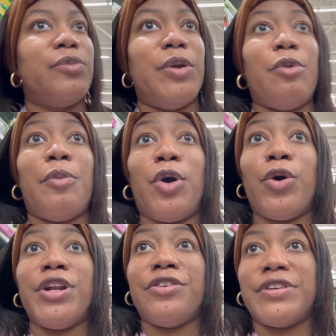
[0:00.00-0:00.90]
when mommy
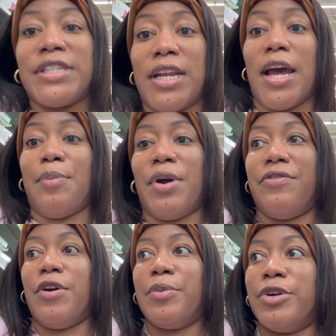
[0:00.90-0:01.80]
going there to take the iPad
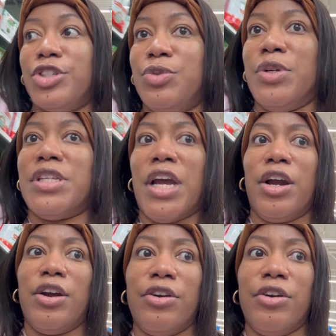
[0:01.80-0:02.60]
from her, she was like,